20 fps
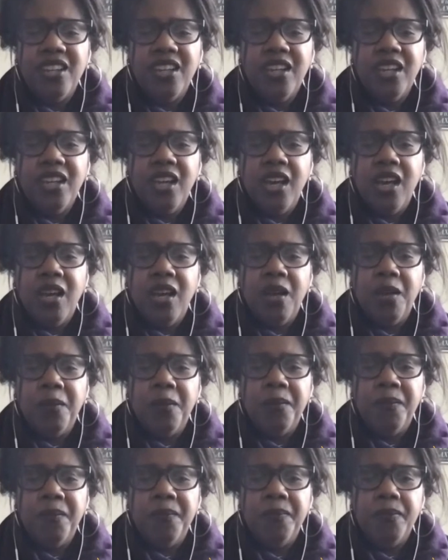
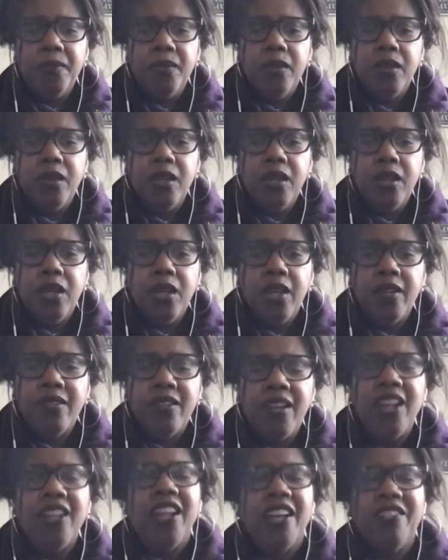it's
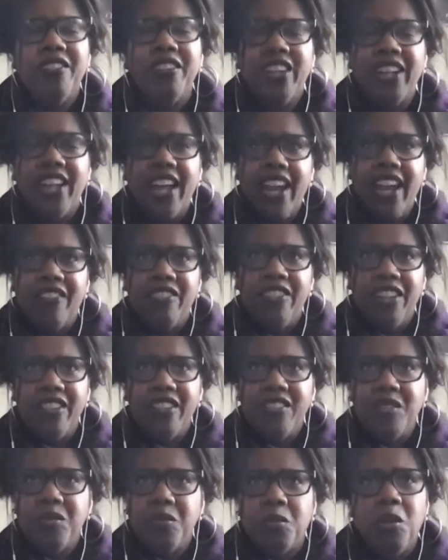not like we're going to have like
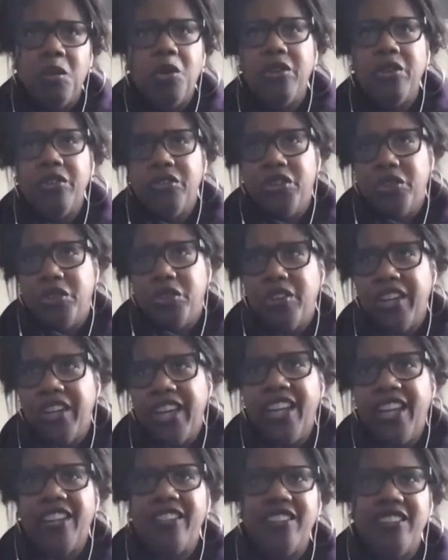this road of
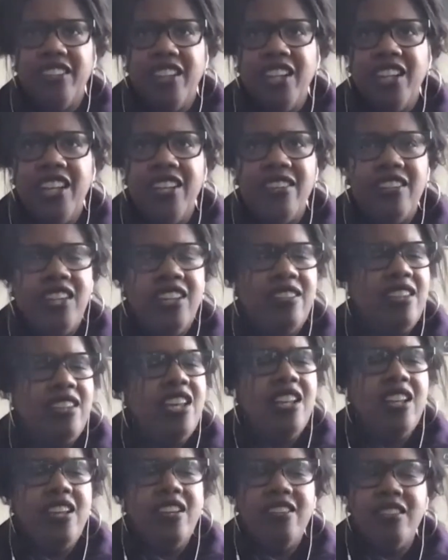joy. It
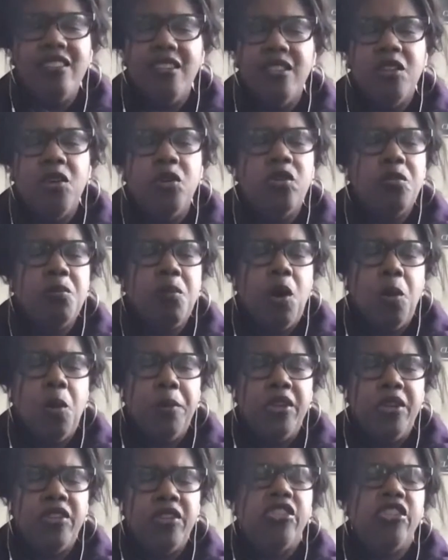is in those
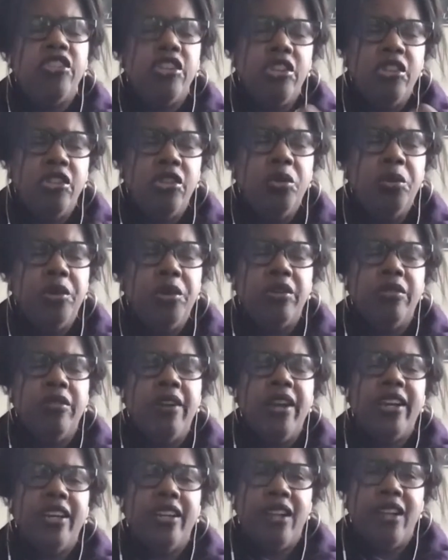moments. And she knew when to
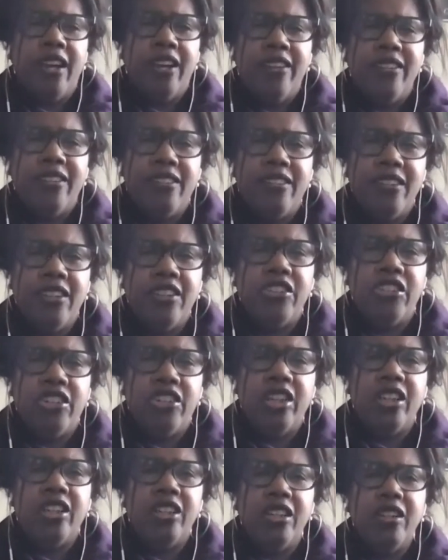recognize that
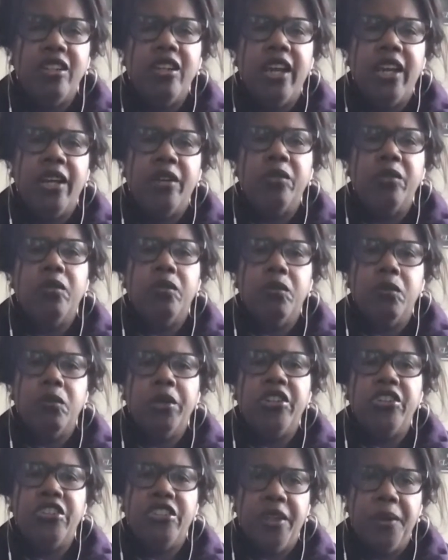she had
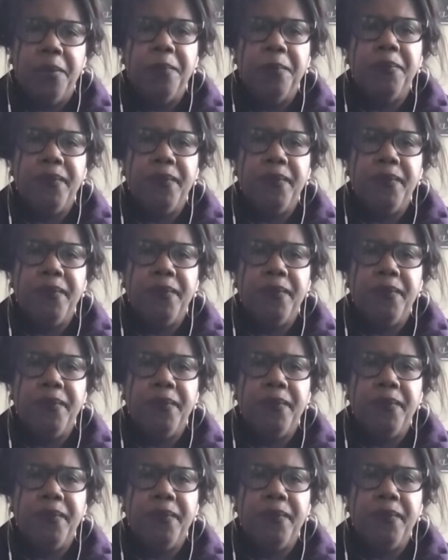reached them.